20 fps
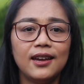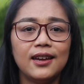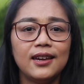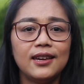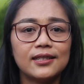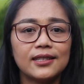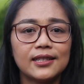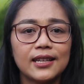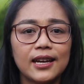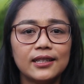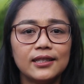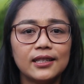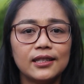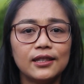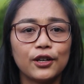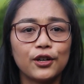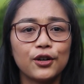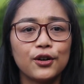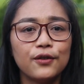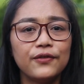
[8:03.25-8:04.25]
He cited
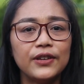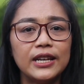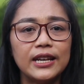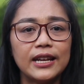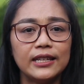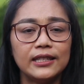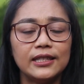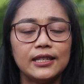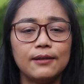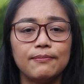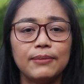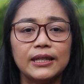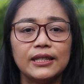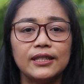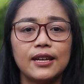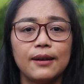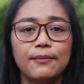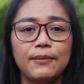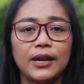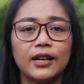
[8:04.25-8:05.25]
the COVID-19
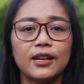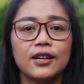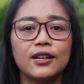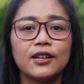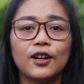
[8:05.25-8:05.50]
pandemic